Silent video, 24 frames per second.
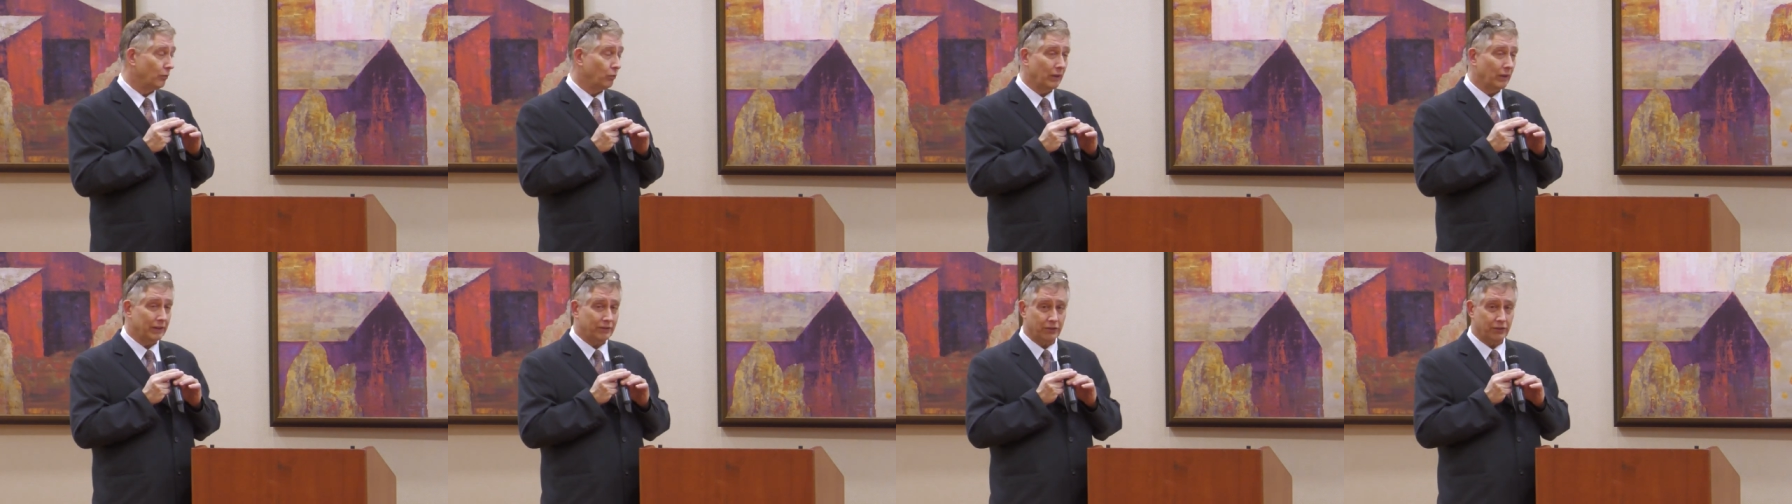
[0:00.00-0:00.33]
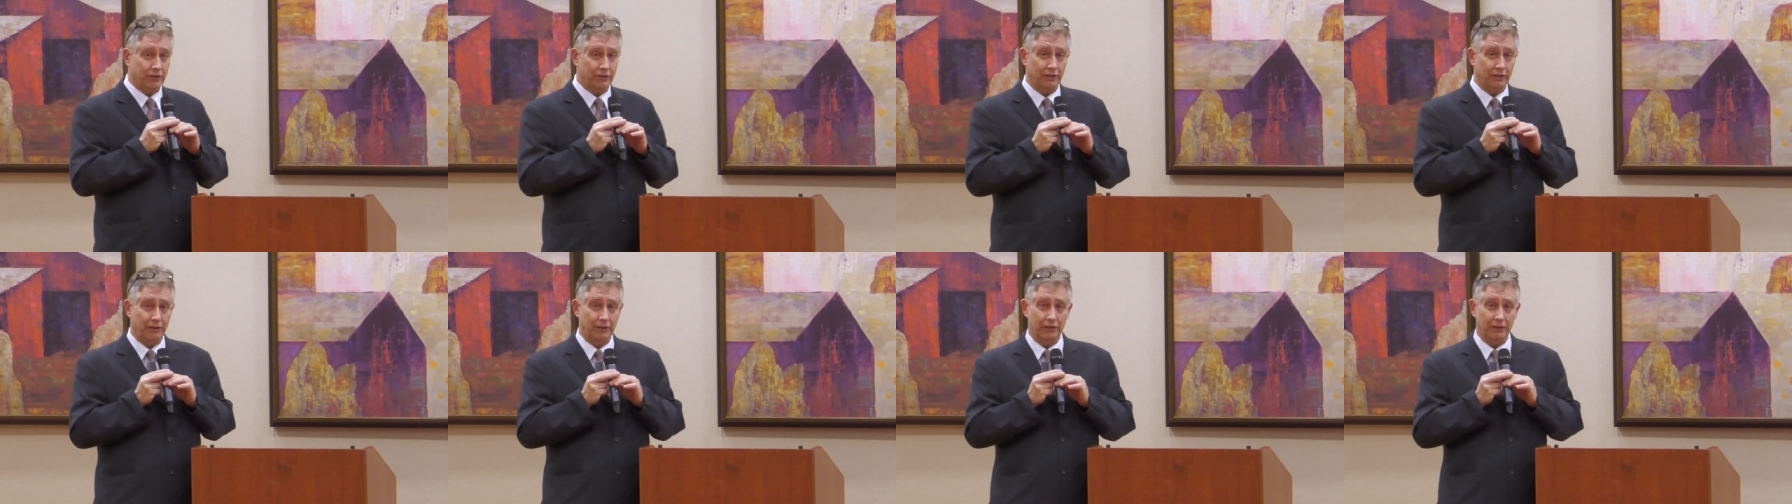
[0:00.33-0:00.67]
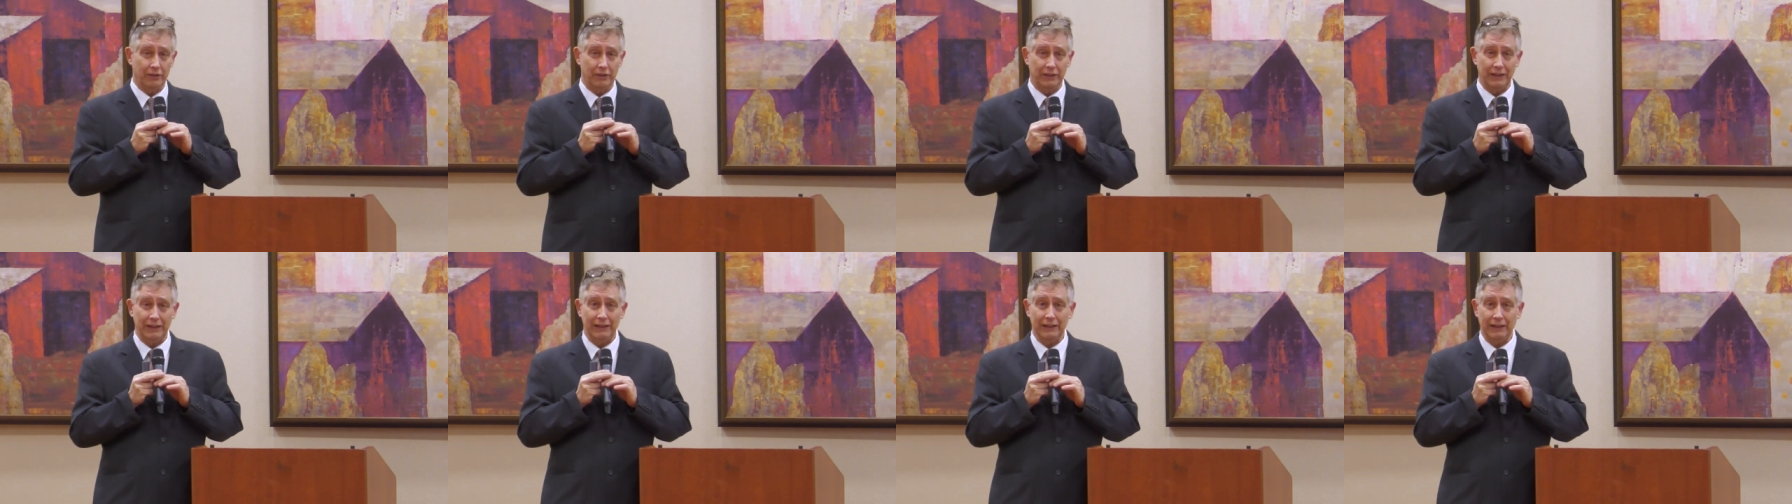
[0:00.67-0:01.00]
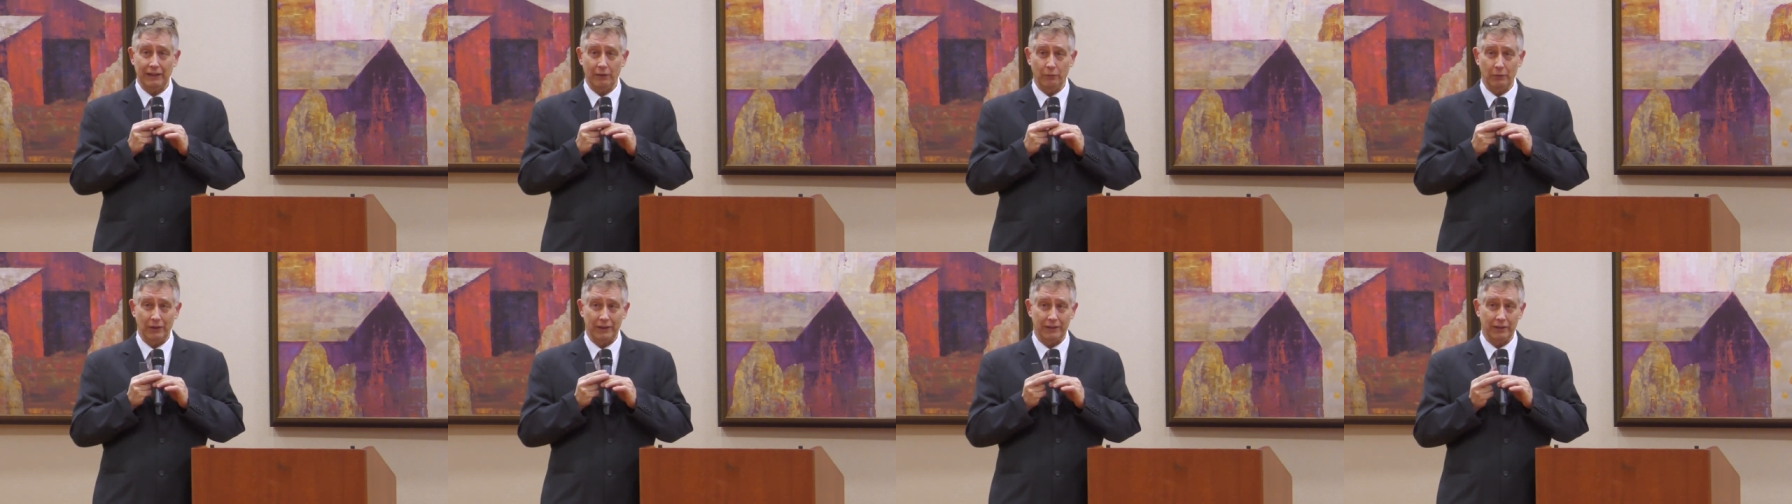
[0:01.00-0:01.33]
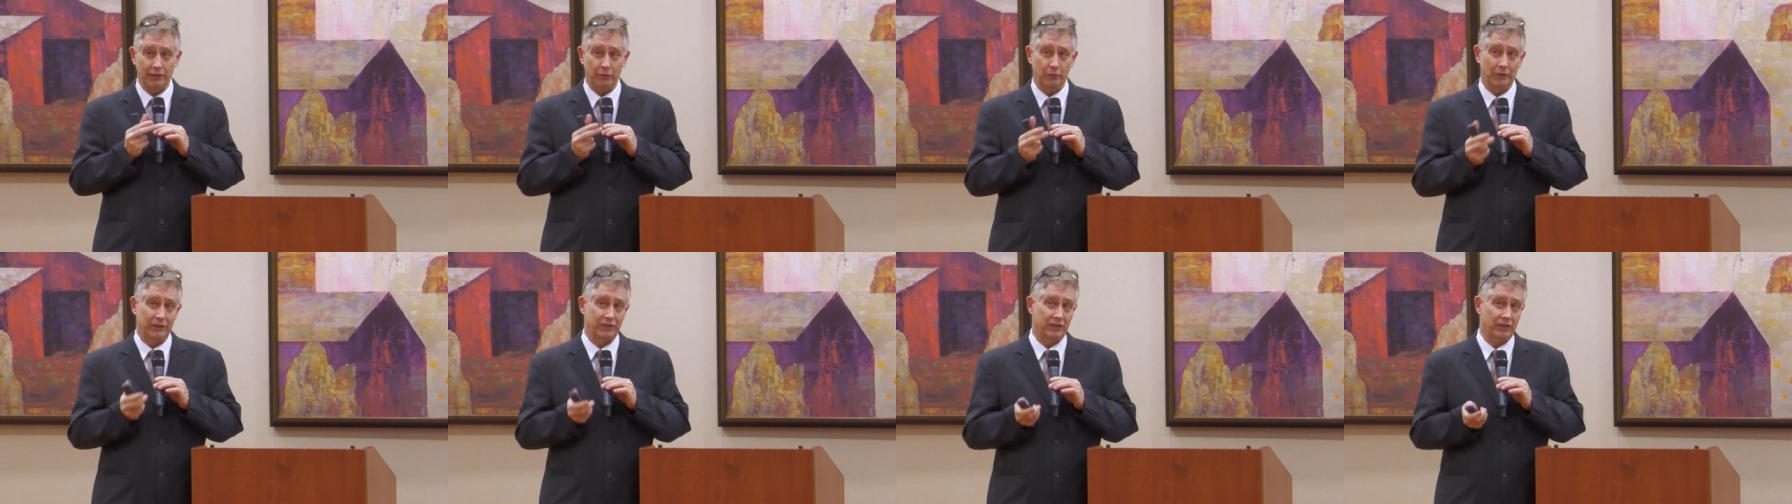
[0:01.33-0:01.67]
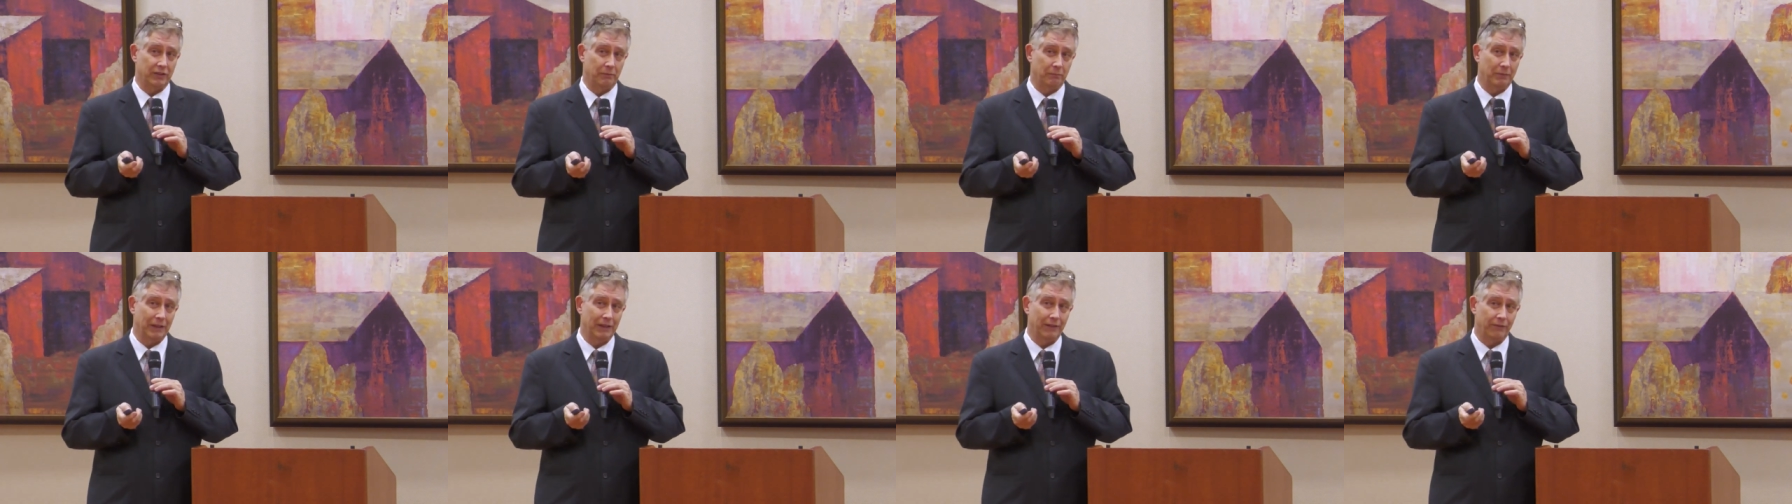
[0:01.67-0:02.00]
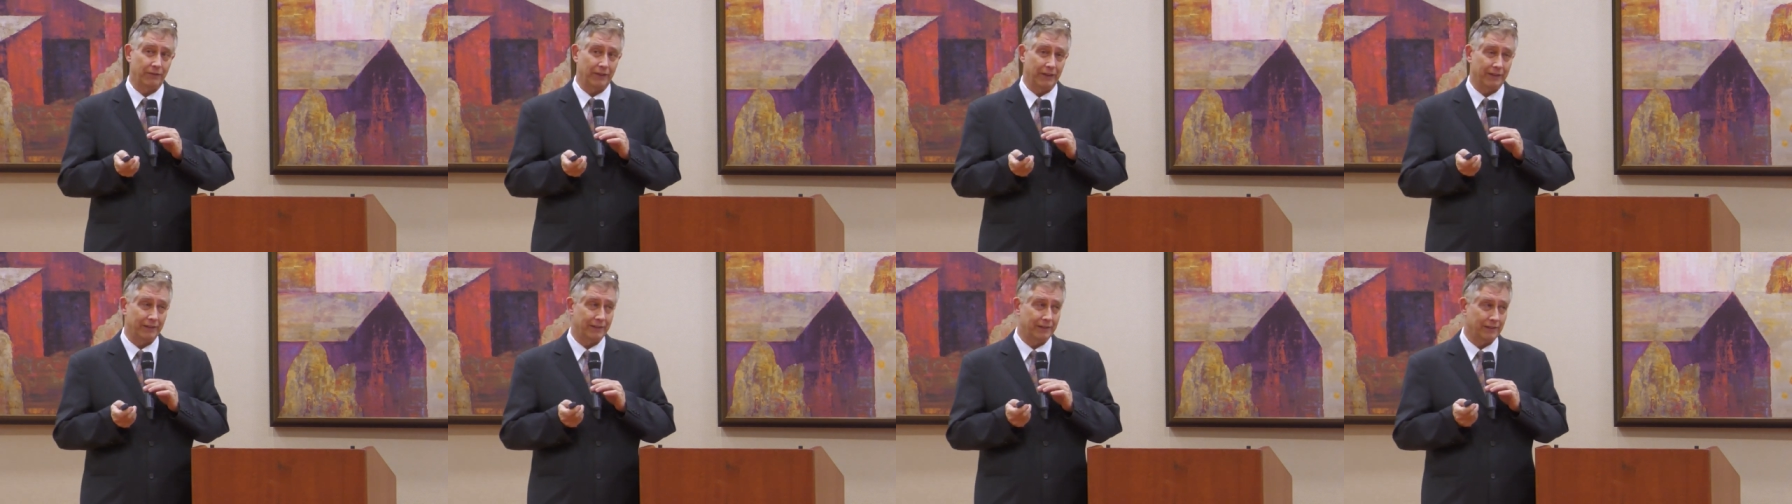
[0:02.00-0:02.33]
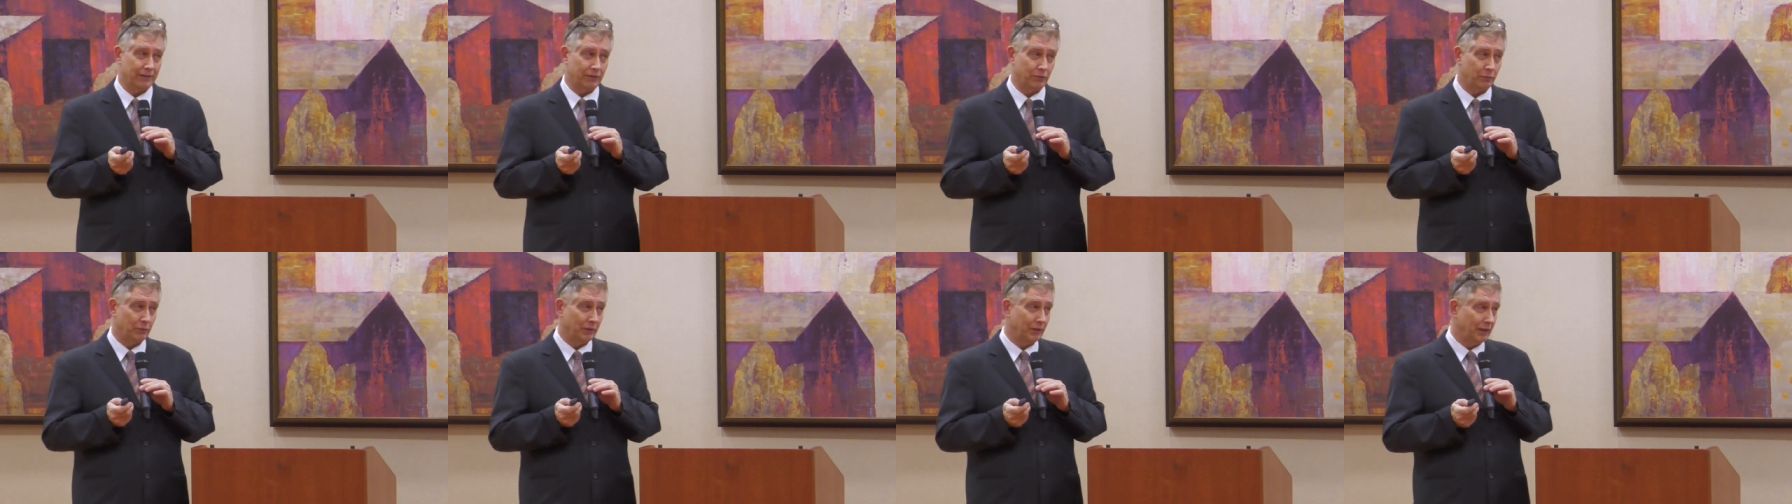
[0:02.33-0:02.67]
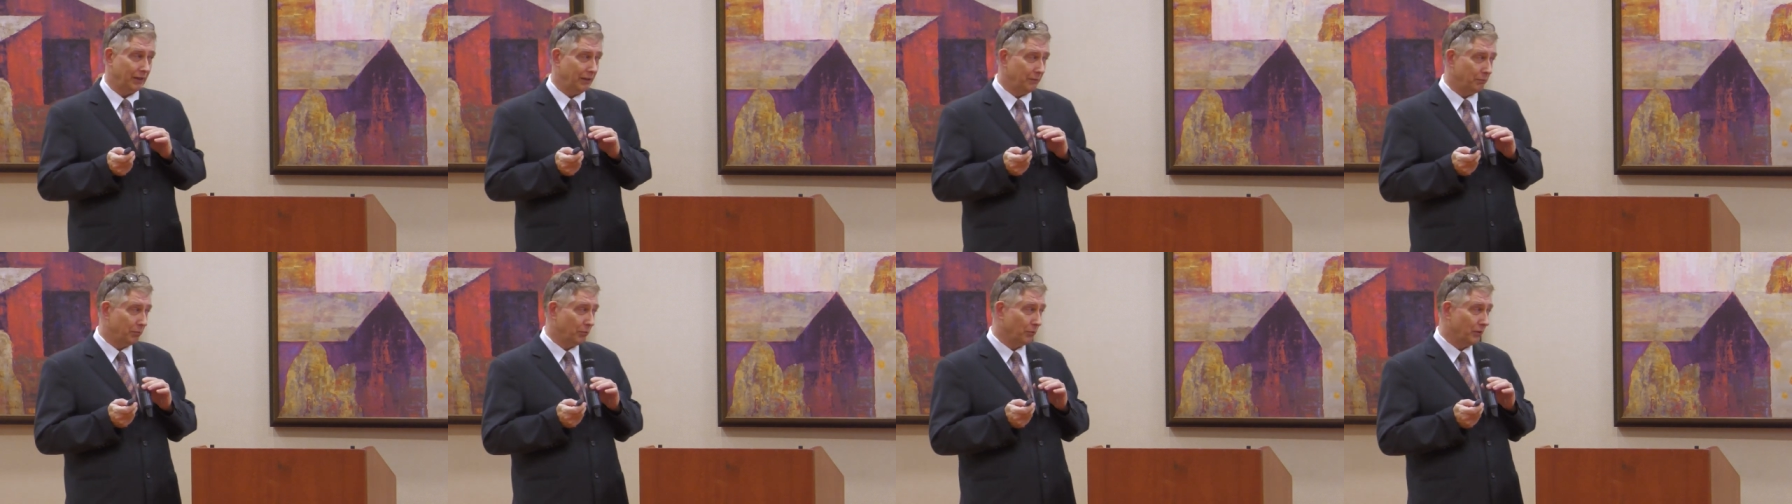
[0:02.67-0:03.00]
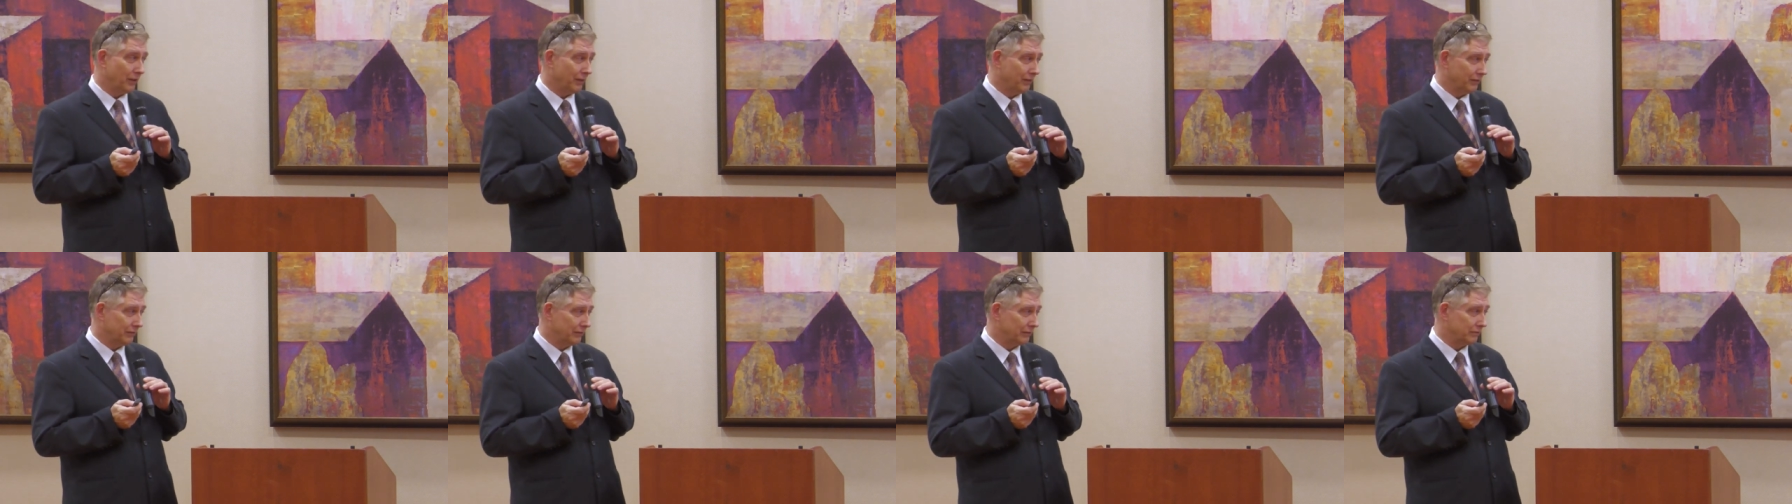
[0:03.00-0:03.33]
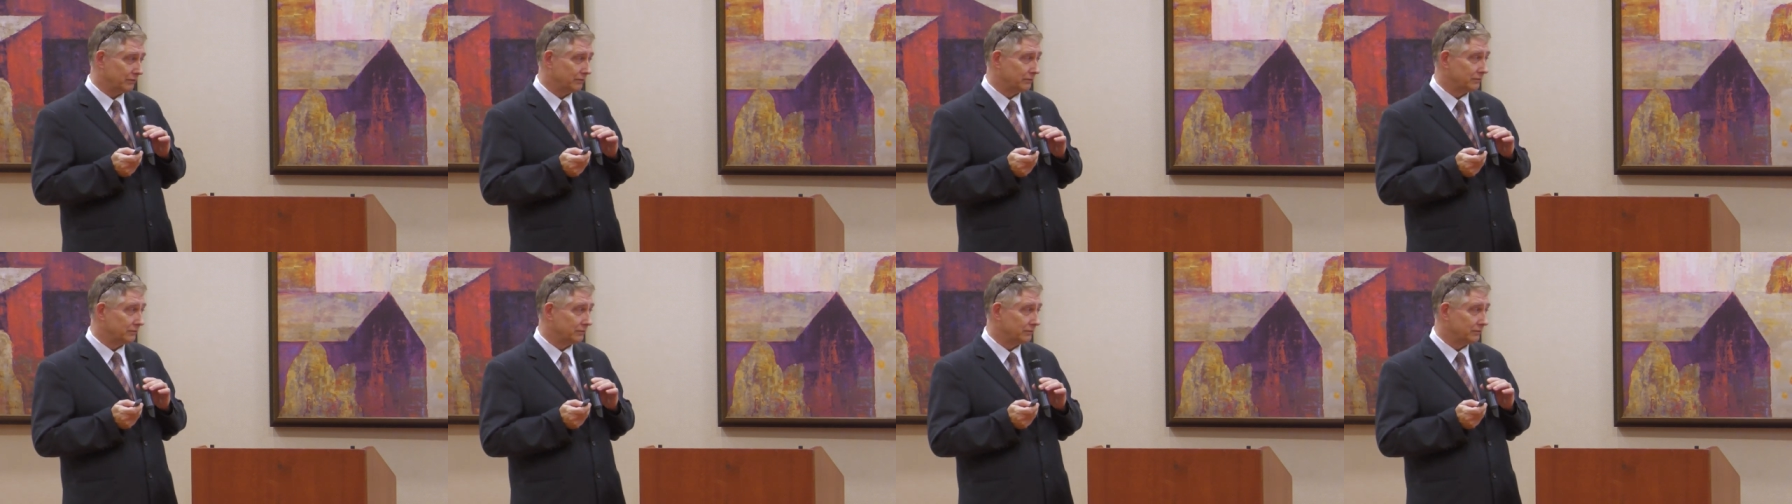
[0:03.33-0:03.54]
what you're dealing with in risks and benefits is really important.